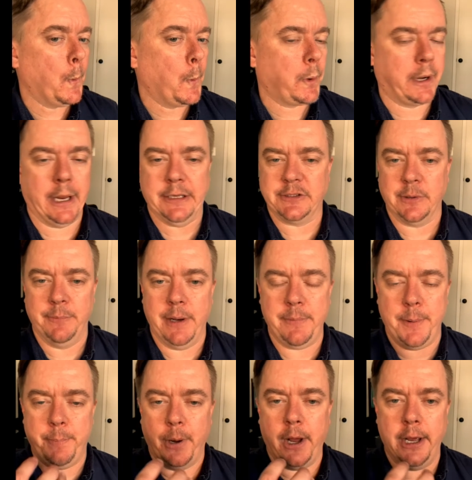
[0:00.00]
Okay, so maybe
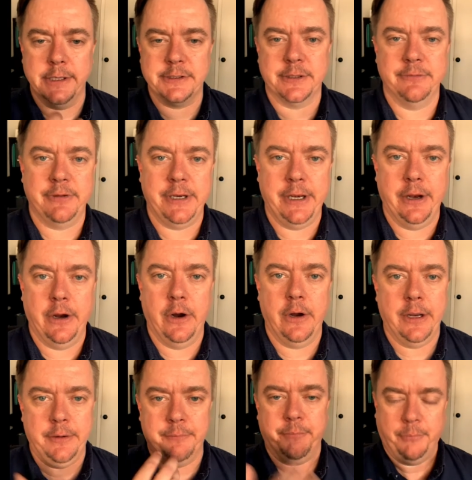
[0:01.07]
pause the video
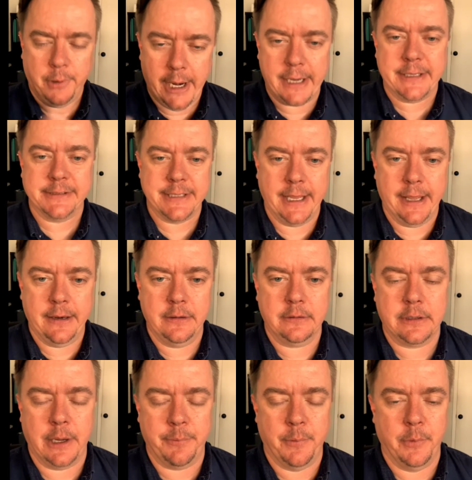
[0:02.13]
and practice that a
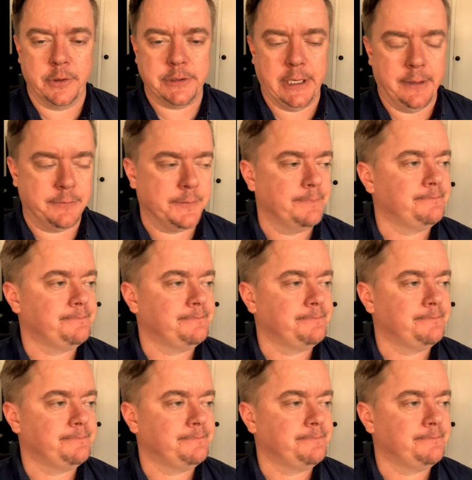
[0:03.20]
couple more times.